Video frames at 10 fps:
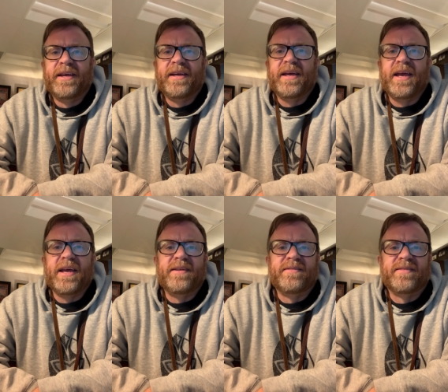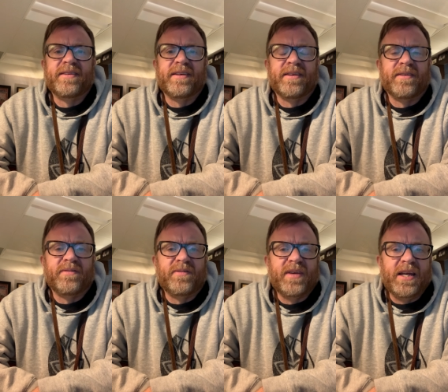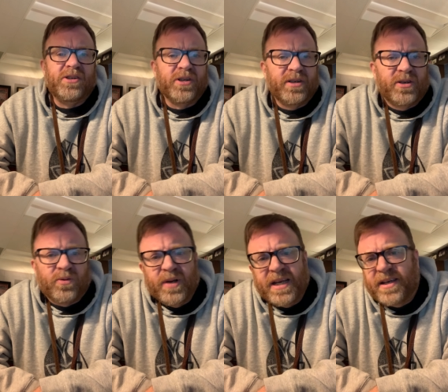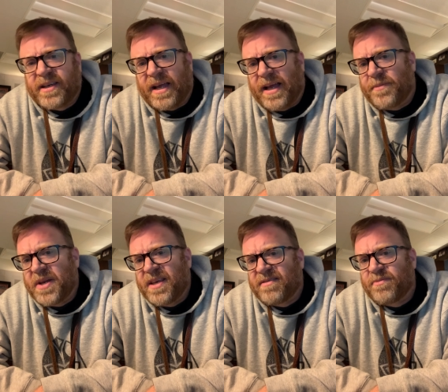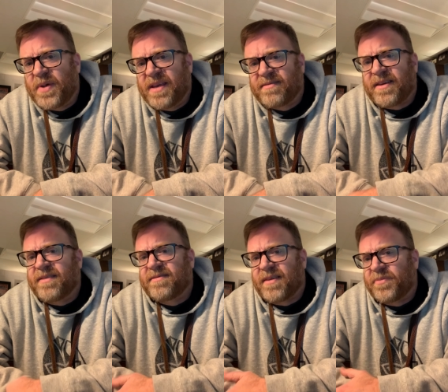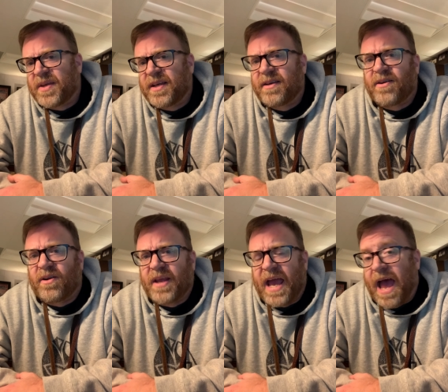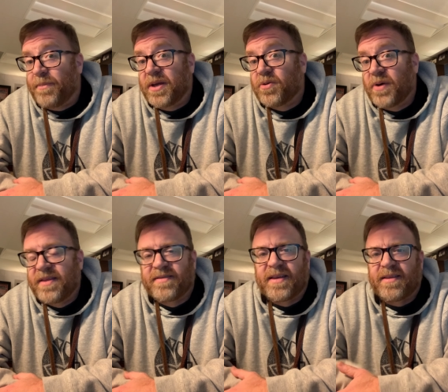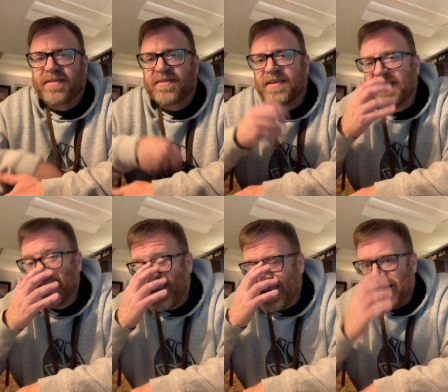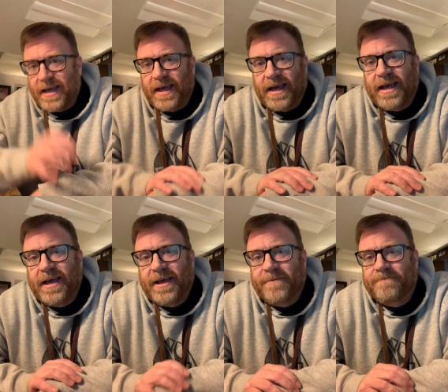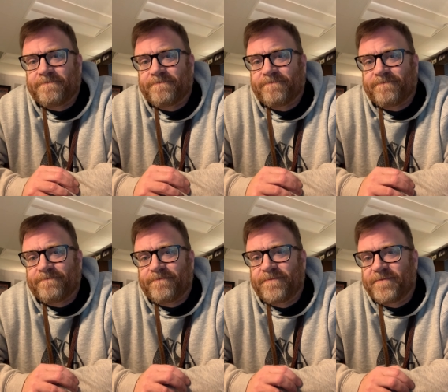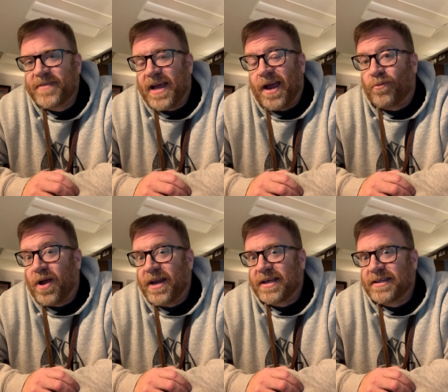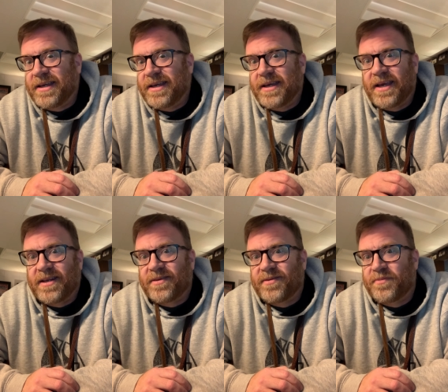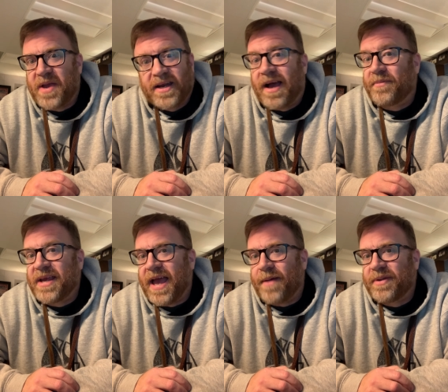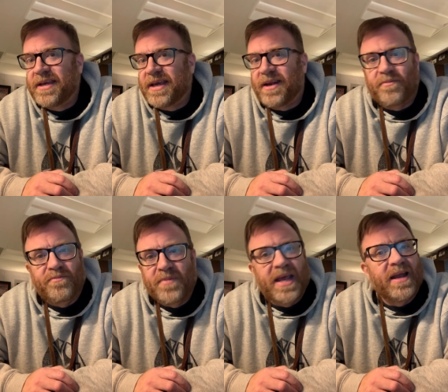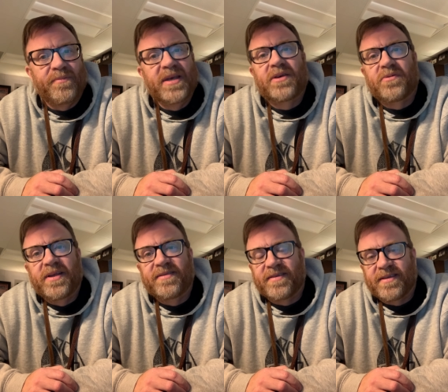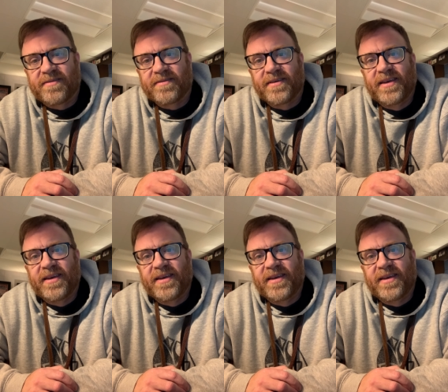And uh, ancient Greek comedy is based on something called a happy coincidence. Um, ironically, it may not be happy and it may not be a coincidence.